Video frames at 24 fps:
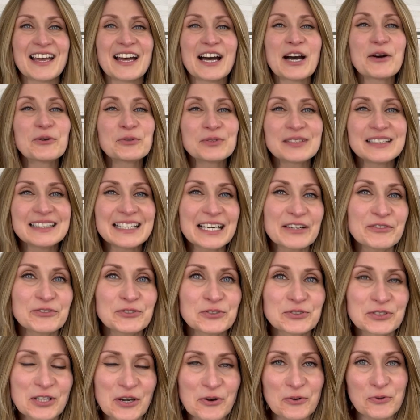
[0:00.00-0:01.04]
I would love to
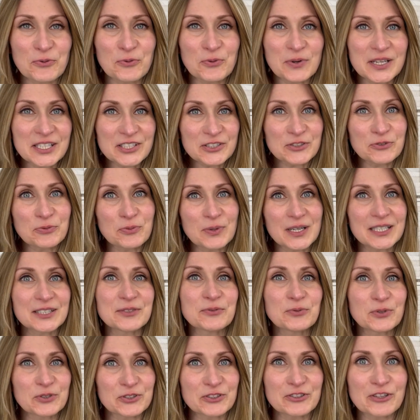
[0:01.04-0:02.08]
know which one
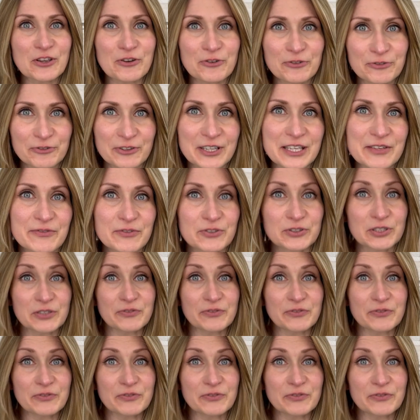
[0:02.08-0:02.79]
was your favorite.